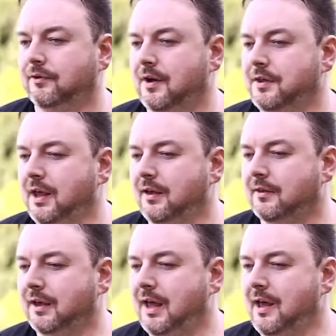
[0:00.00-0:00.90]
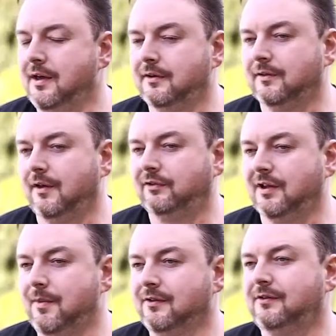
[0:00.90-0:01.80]
So I think the key is if
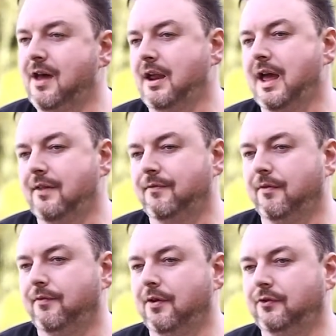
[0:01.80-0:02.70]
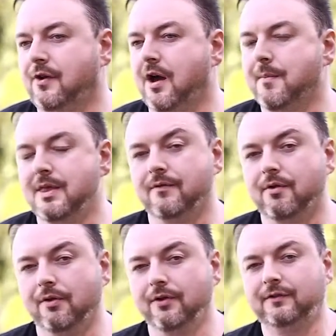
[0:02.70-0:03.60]
someone's starting out for the first time and they've
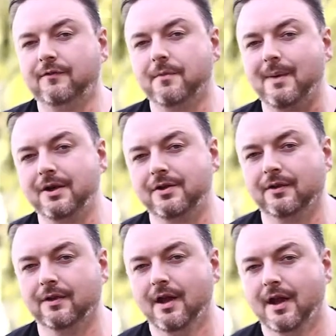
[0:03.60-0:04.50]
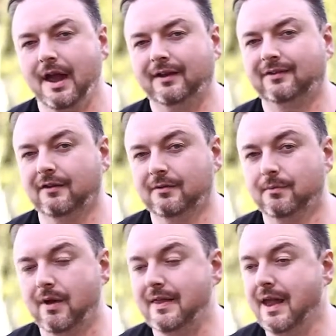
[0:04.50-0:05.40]
got all information
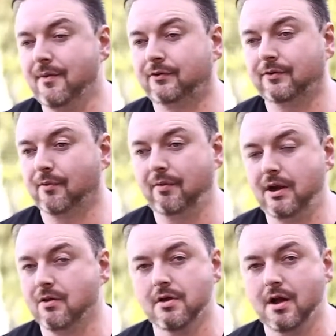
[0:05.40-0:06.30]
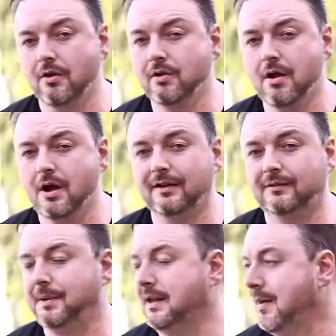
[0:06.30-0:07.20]
accessible, and now it's really online, it's
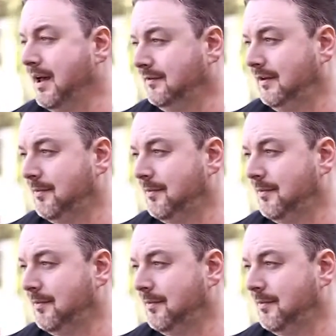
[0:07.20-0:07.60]
been amazing.